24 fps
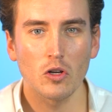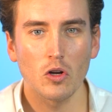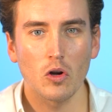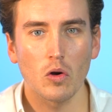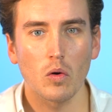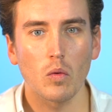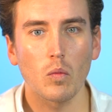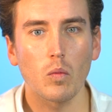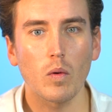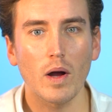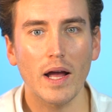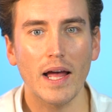
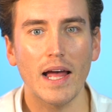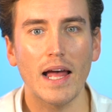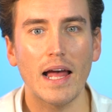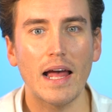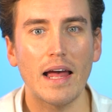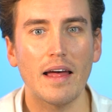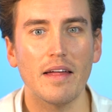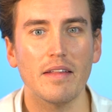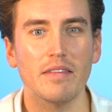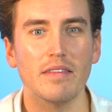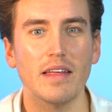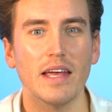
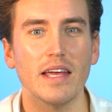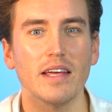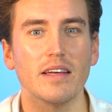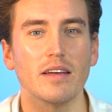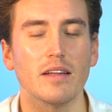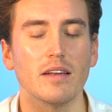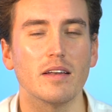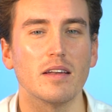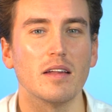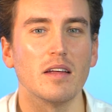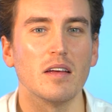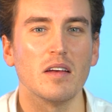where they
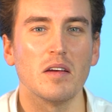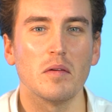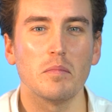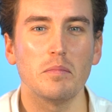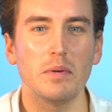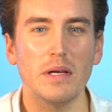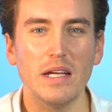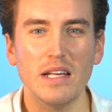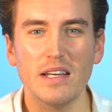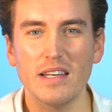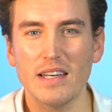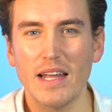can
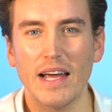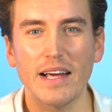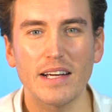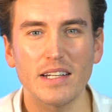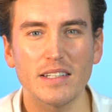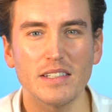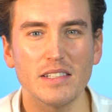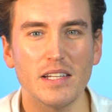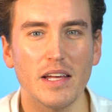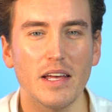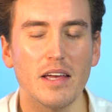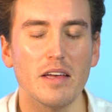be
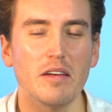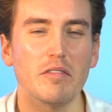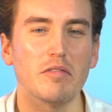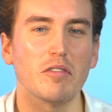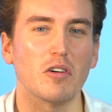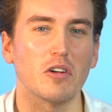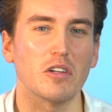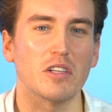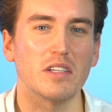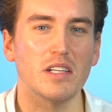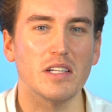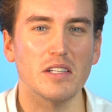negative
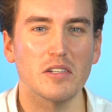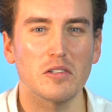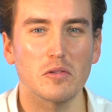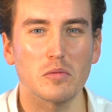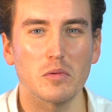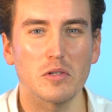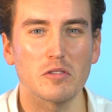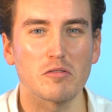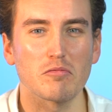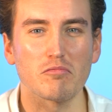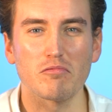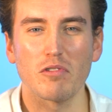or this
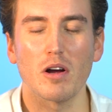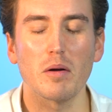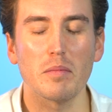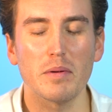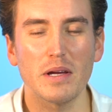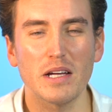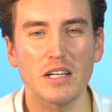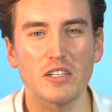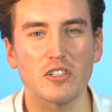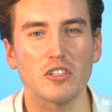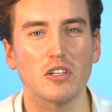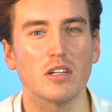was
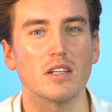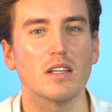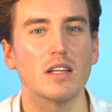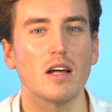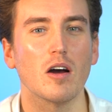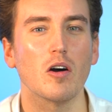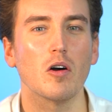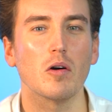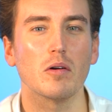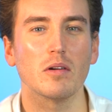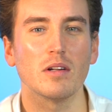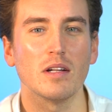rubbish
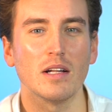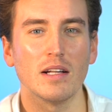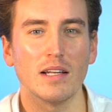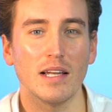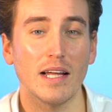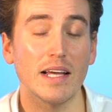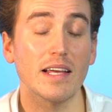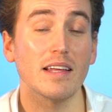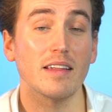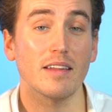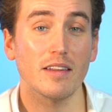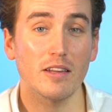or
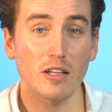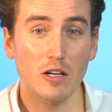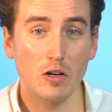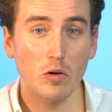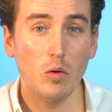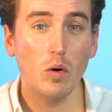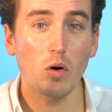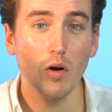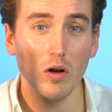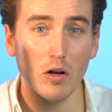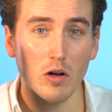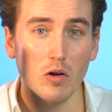like the
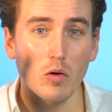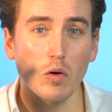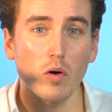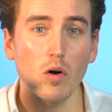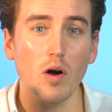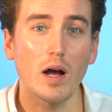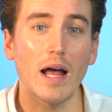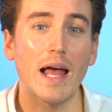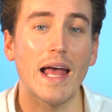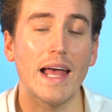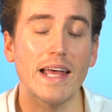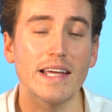quote
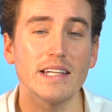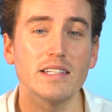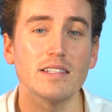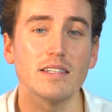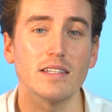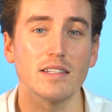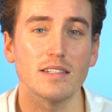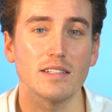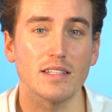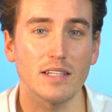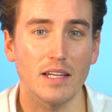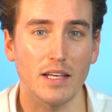unquote
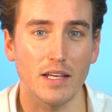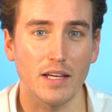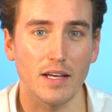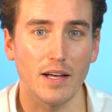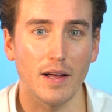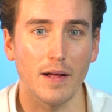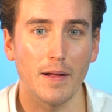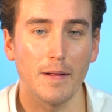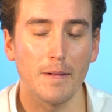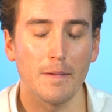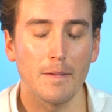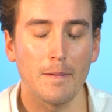haters
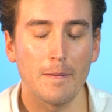here.